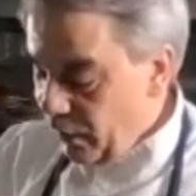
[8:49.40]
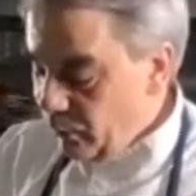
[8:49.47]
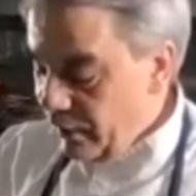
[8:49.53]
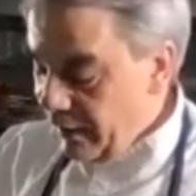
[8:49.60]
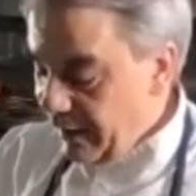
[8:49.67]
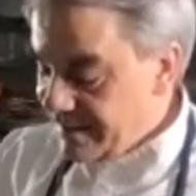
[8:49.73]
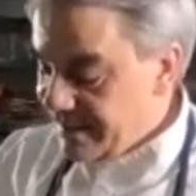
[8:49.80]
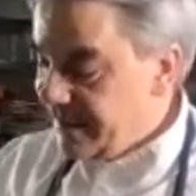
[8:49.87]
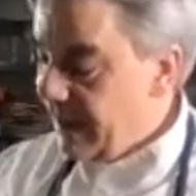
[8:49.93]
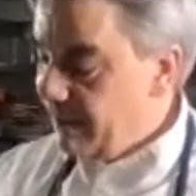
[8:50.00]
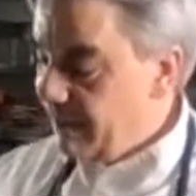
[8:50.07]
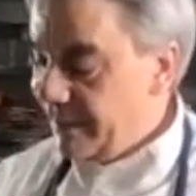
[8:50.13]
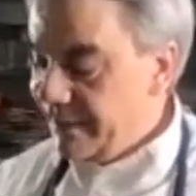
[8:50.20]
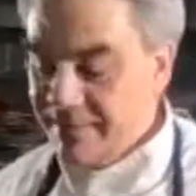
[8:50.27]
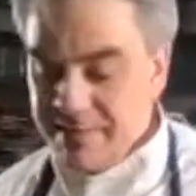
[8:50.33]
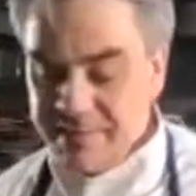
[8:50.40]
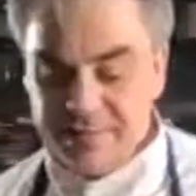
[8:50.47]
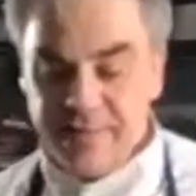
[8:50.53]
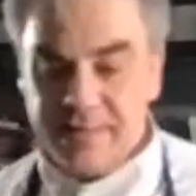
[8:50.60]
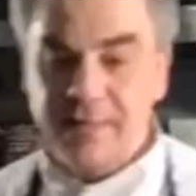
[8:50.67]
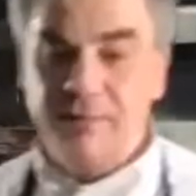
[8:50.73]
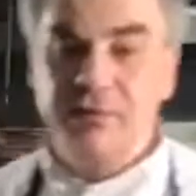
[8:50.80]
as an apprentice,
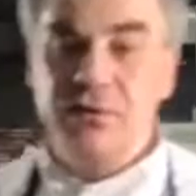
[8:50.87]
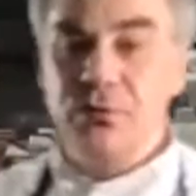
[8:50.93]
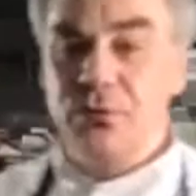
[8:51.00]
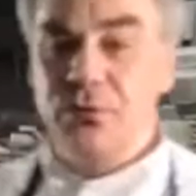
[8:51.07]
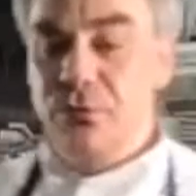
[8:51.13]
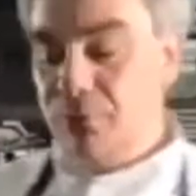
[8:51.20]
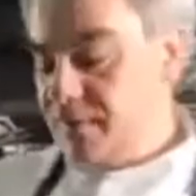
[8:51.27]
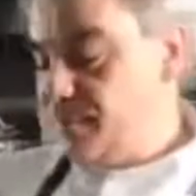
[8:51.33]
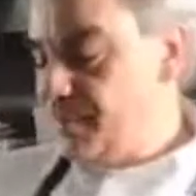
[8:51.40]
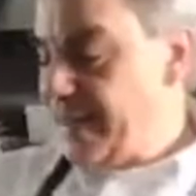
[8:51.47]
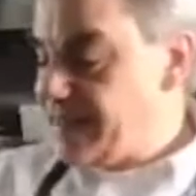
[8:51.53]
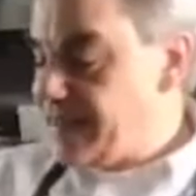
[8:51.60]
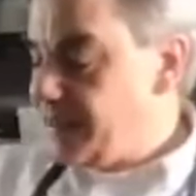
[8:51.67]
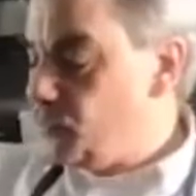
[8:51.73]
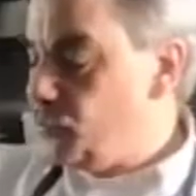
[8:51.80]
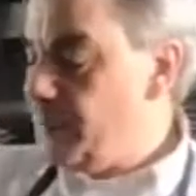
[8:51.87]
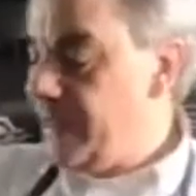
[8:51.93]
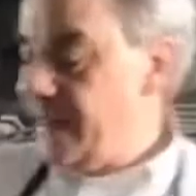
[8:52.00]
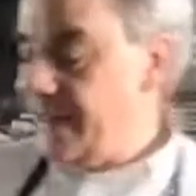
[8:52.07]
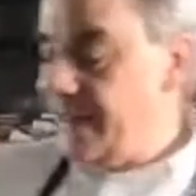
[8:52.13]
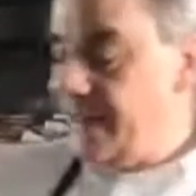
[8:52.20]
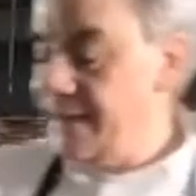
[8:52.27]
they give you Spätzle to
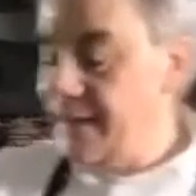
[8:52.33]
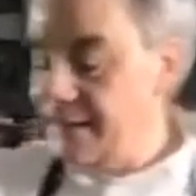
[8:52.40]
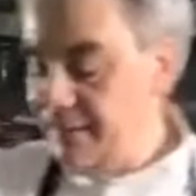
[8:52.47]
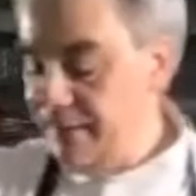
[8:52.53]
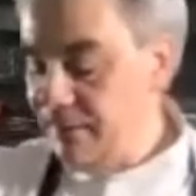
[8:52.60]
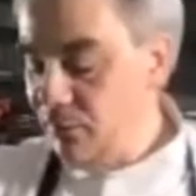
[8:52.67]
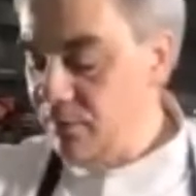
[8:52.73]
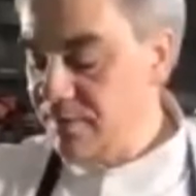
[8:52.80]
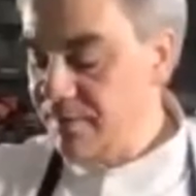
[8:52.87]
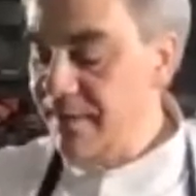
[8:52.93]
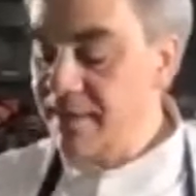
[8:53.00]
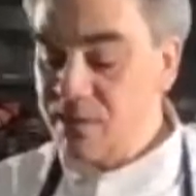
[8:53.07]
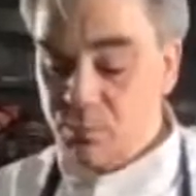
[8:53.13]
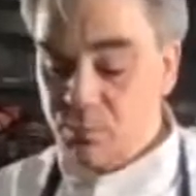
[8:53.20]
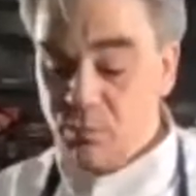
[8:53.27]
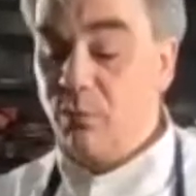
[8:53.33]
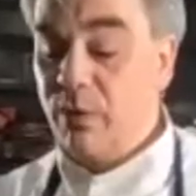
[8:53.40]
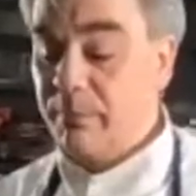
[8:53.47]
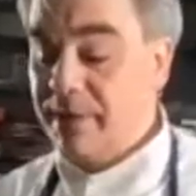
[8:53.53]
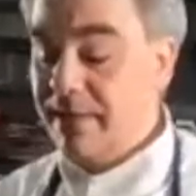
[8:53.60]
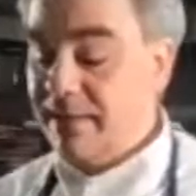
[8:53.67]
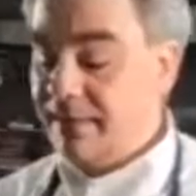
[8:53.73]
make, and in those days we were
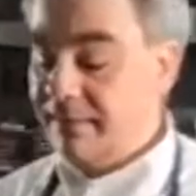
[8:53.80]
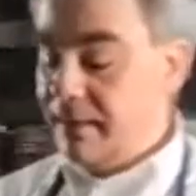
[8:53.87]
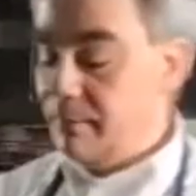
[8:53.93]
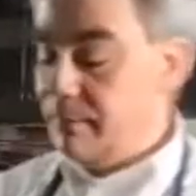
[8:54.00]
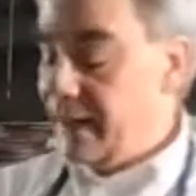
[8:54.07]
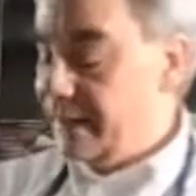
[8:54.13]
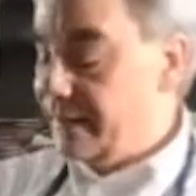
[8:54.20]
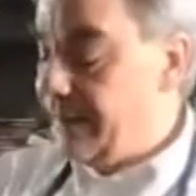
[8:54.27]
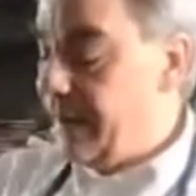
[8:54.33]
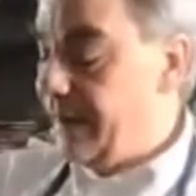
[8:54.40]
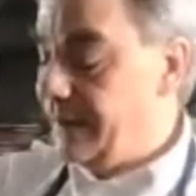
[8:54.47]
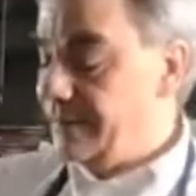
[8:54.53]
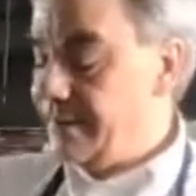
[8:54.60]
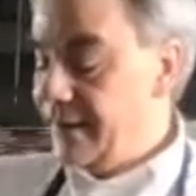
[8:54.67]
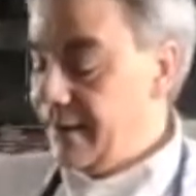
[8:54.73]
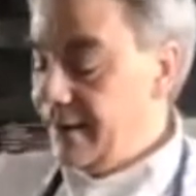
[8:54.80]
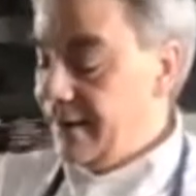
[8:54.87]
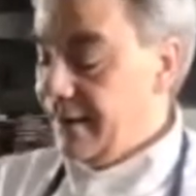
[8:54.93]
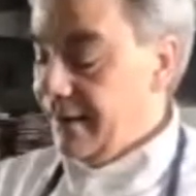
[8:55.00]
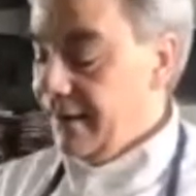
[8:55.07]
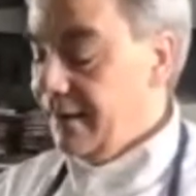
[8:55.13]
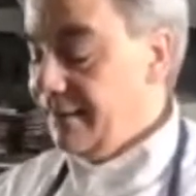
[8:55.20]
making them like that.
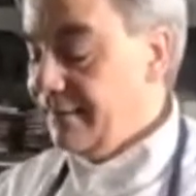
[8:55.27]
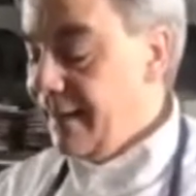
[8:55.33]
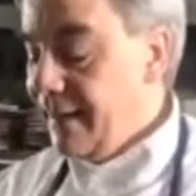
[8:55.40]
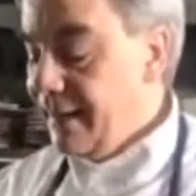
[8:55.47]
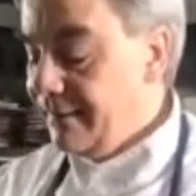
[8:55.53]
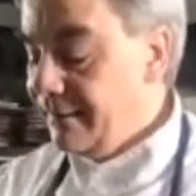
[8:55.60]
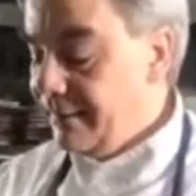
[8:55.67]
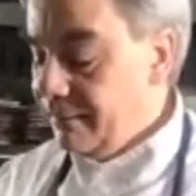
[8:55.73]
And then